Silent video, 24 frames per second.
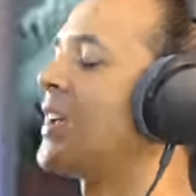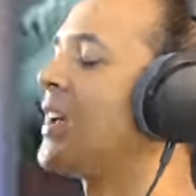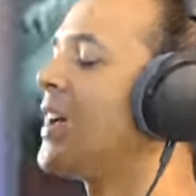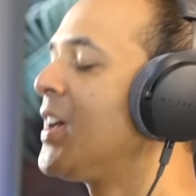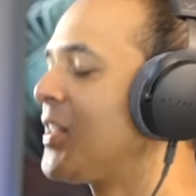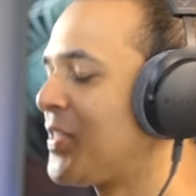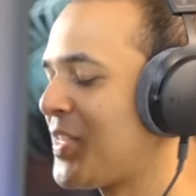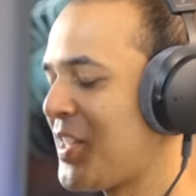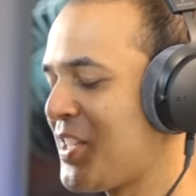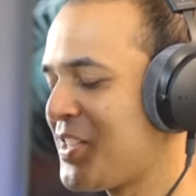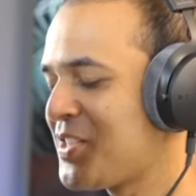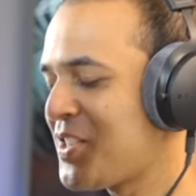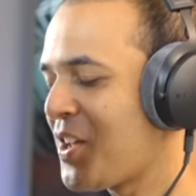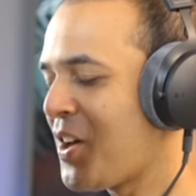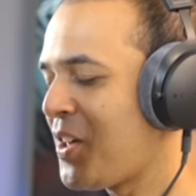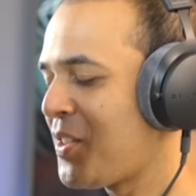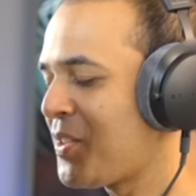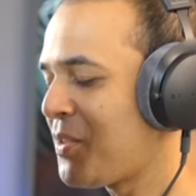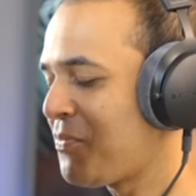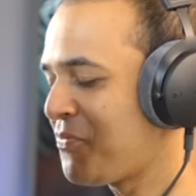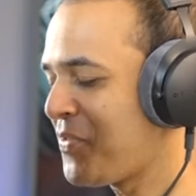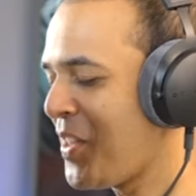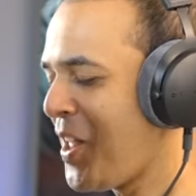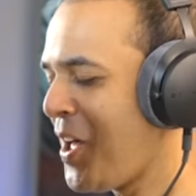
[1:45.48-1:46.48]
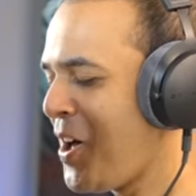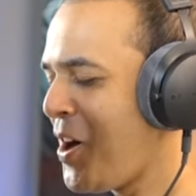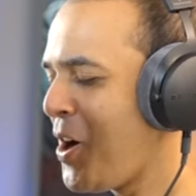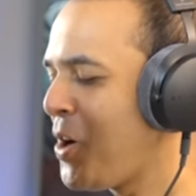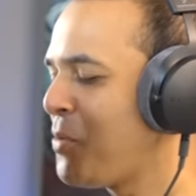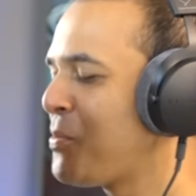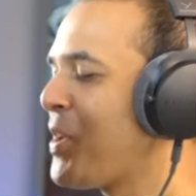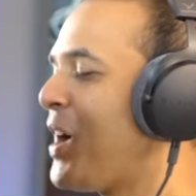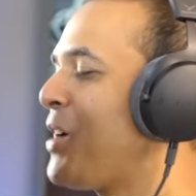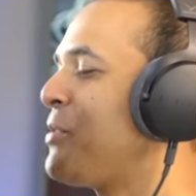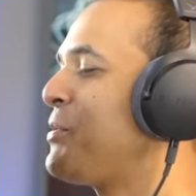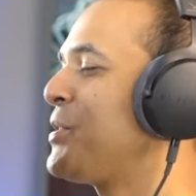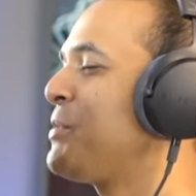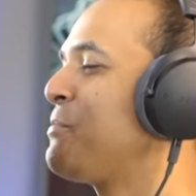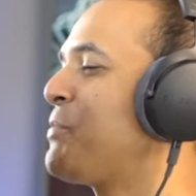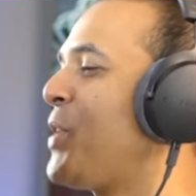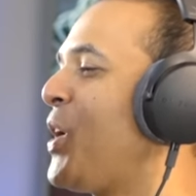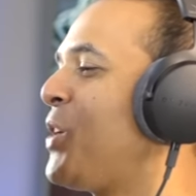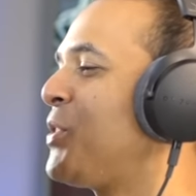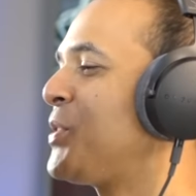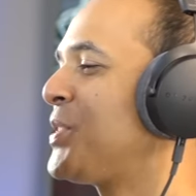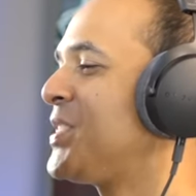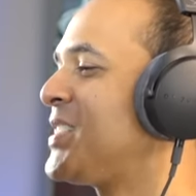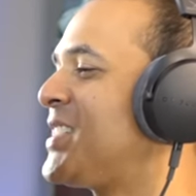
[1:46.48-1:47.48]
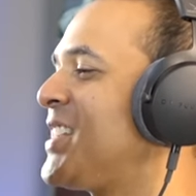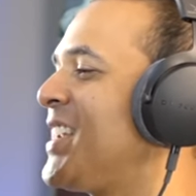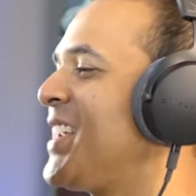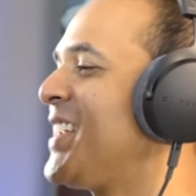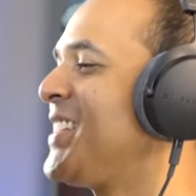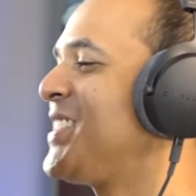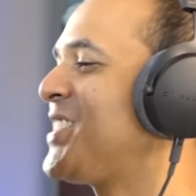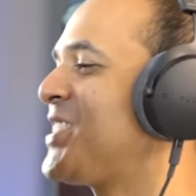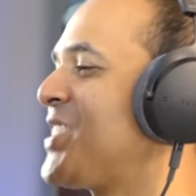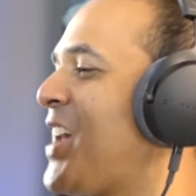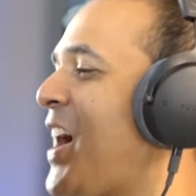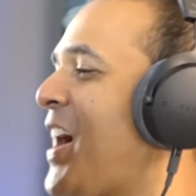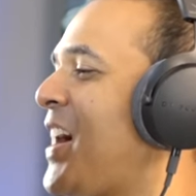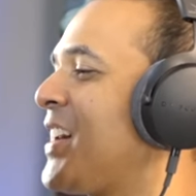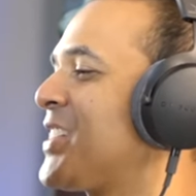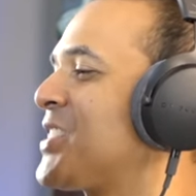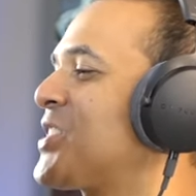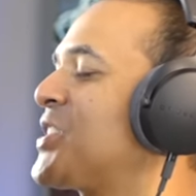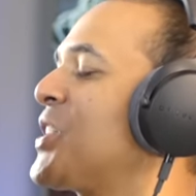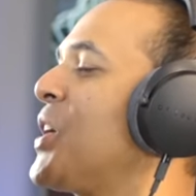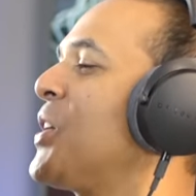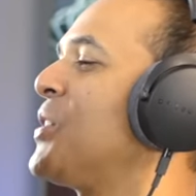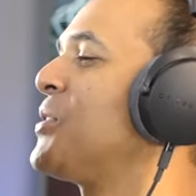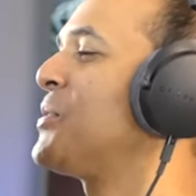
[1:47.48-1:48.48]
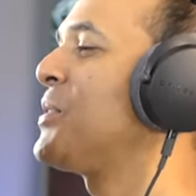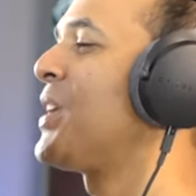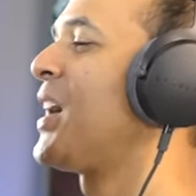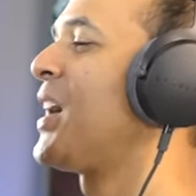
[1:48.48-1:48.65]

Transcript: Then on the floor while we both detox, yo.